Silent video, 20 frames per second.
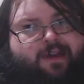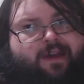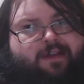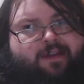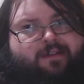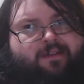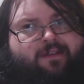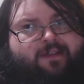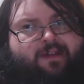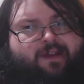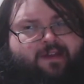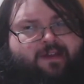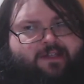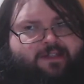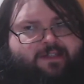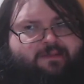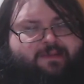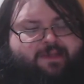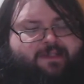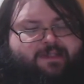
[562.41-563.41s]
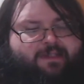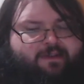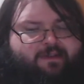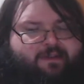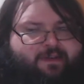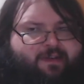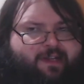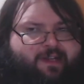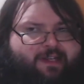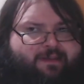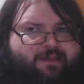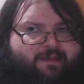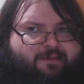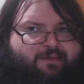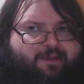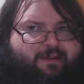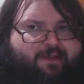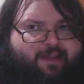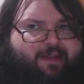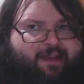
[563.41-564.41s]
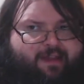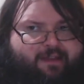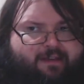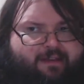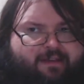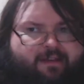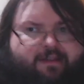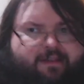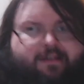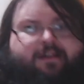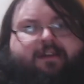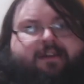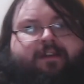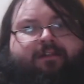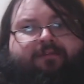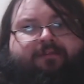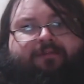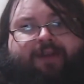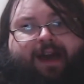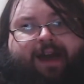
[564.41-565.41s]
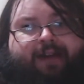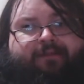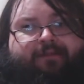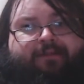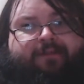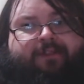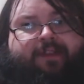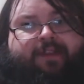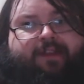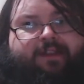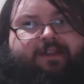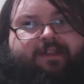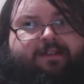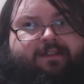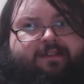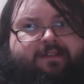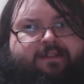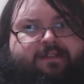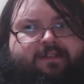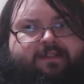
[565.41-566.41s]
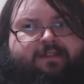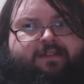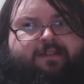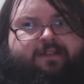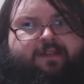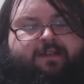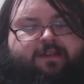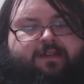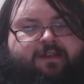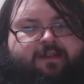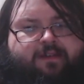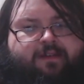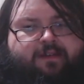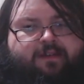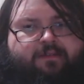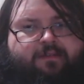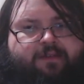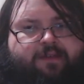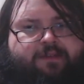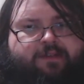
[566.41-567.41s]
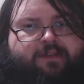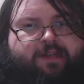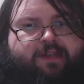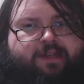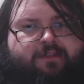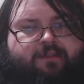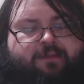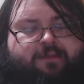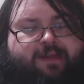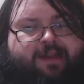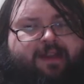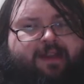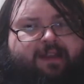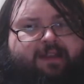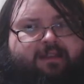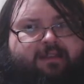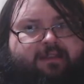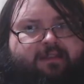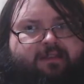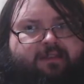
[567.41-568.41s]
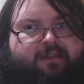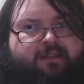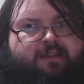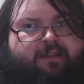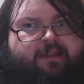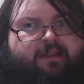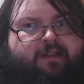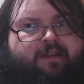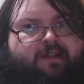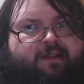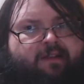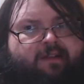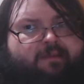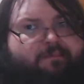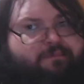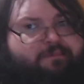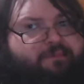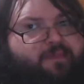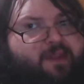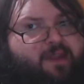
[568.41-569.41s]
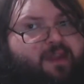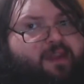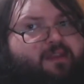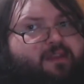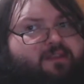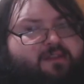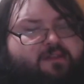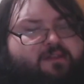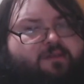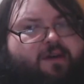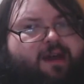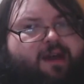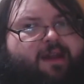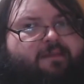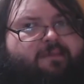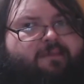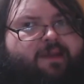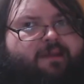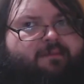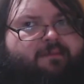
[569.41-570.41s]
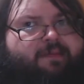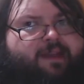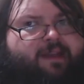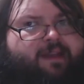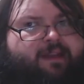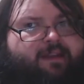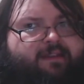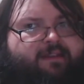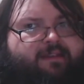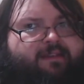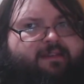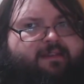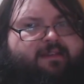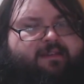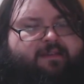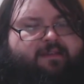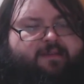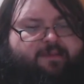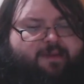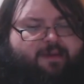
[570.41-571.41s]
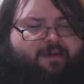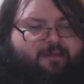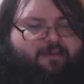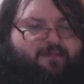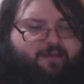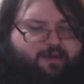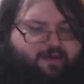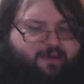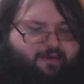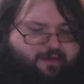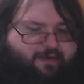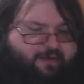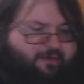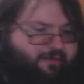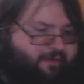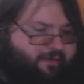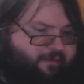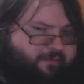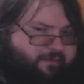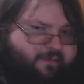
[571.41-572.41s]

I don't know. It just depends on your needs. I feel like 5 of these, which we'll get into in a minute, it's quite a bit of minis depending on what you're doing.